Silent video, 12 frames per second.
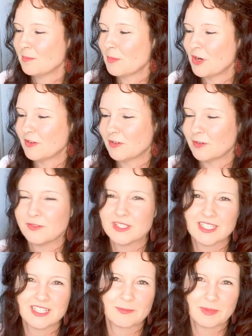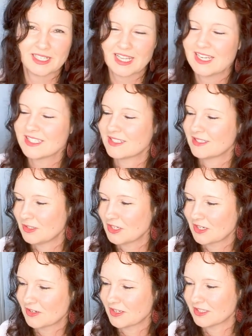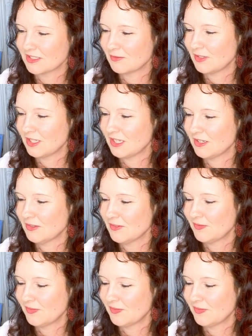part of our visit in my last Jane Austen video.